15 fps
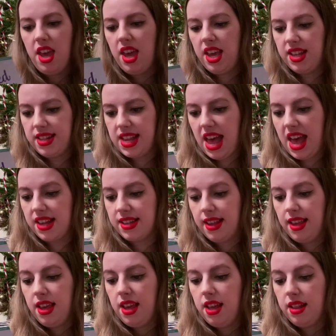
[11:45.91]
It says
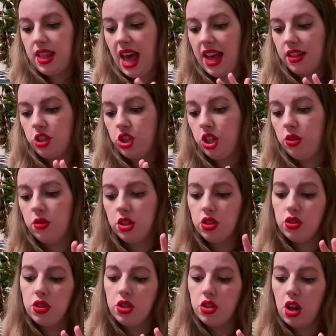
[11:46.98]
that's
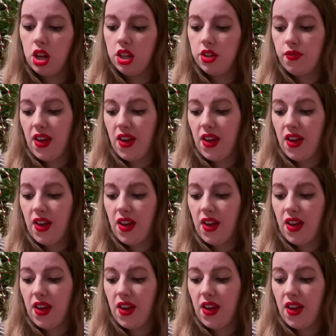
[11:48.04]
$200